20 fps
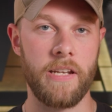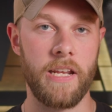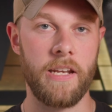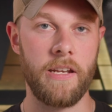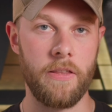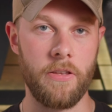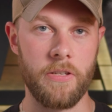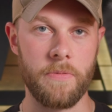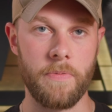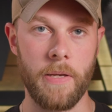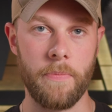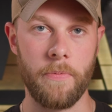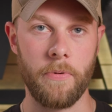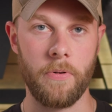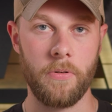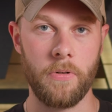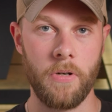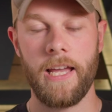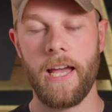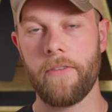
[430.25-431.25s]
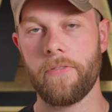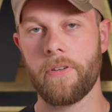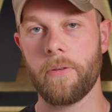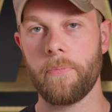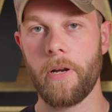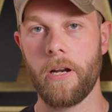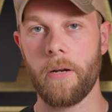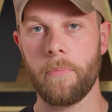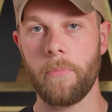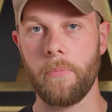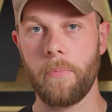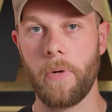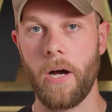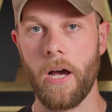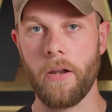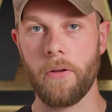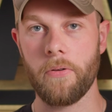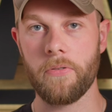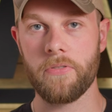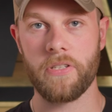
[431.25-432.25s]
any of those people have comparable
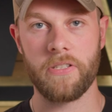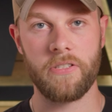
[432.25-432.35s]
models,